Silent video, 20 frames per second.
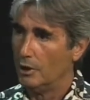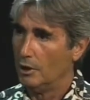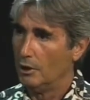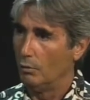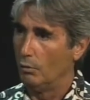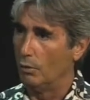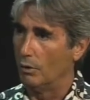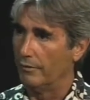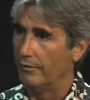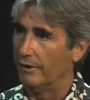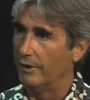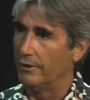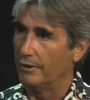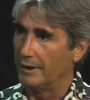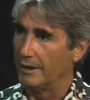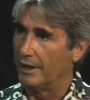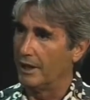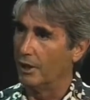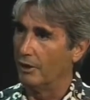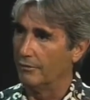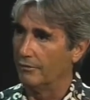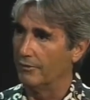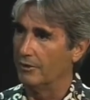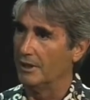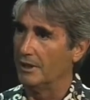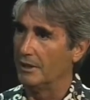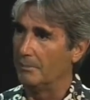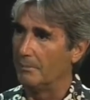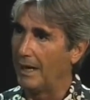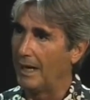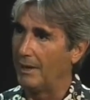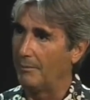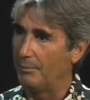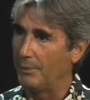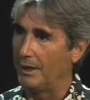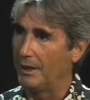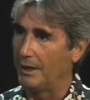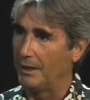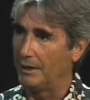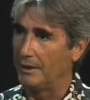were very carefully
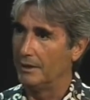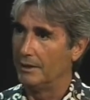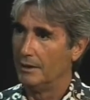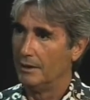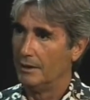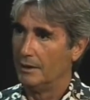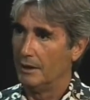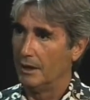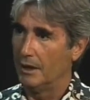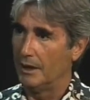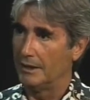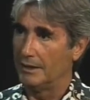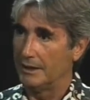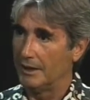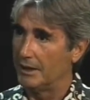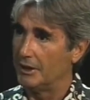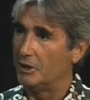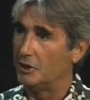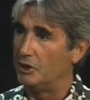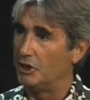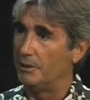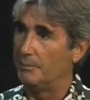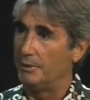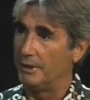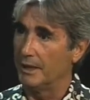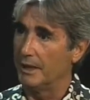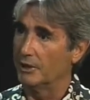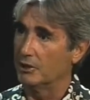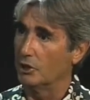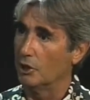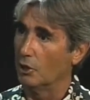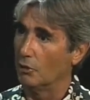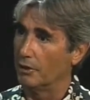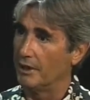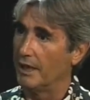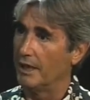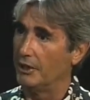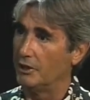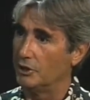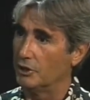mapping and getting GPS
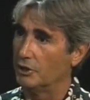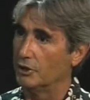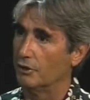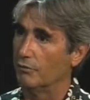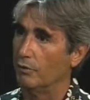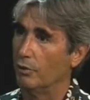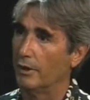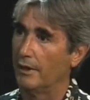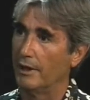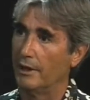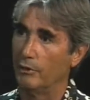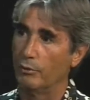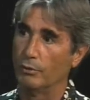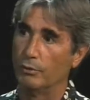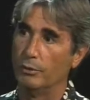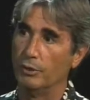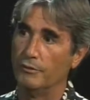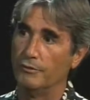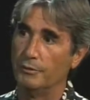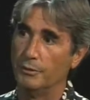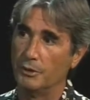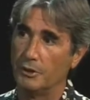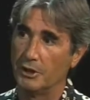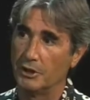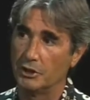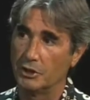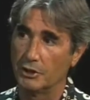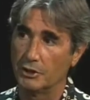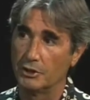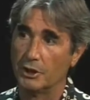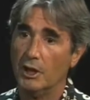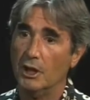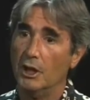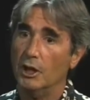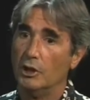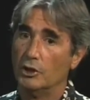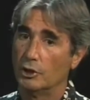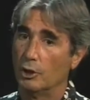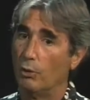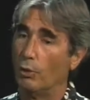locations of where they remove munitions.
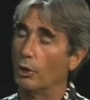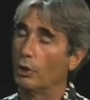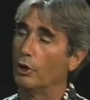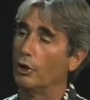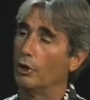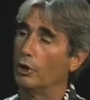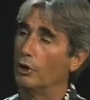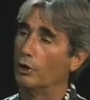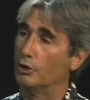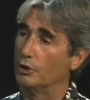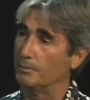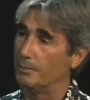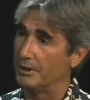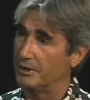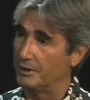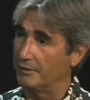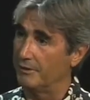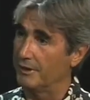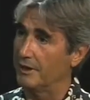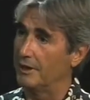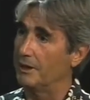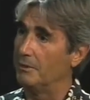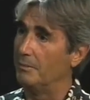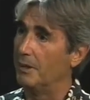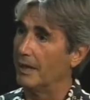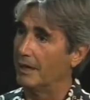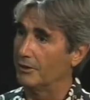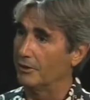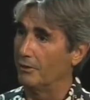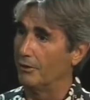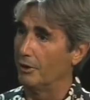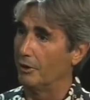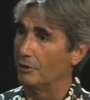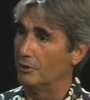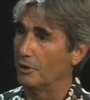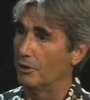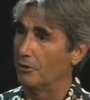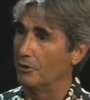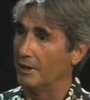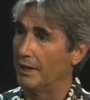So we're going to go specifically back to those
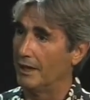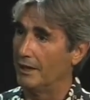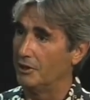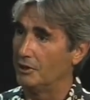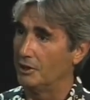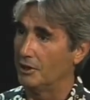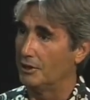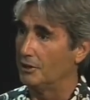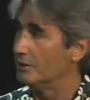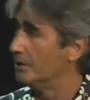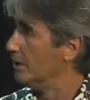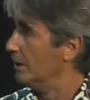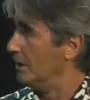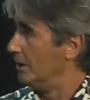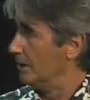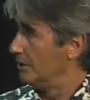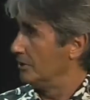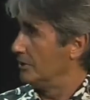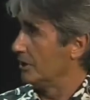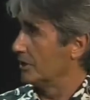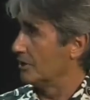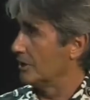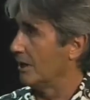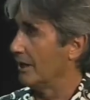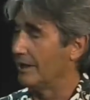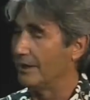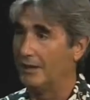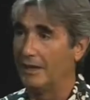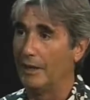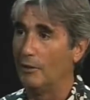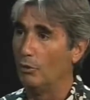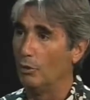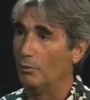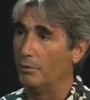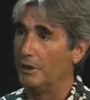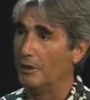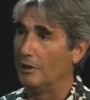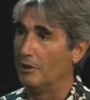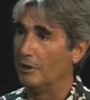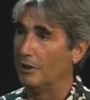locations, just like they will
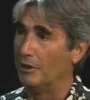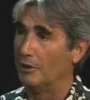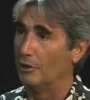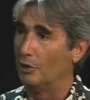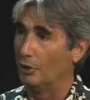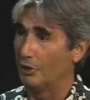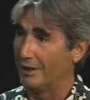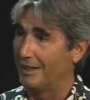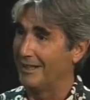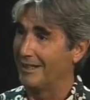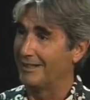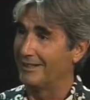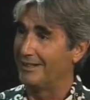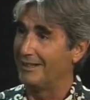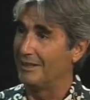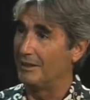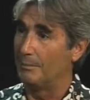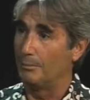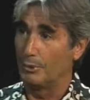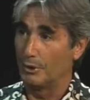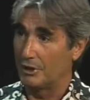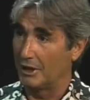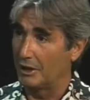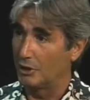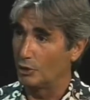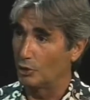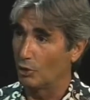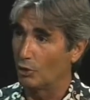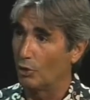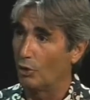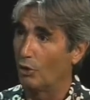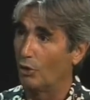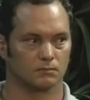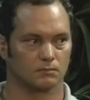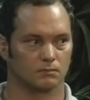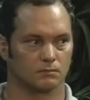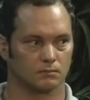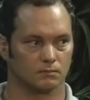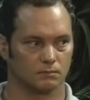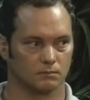be looking at the potential coral
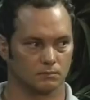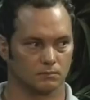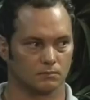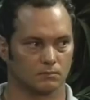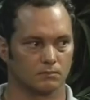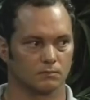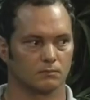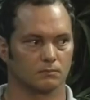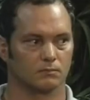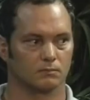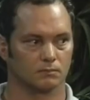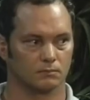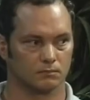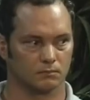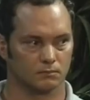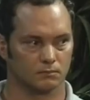damage, if any.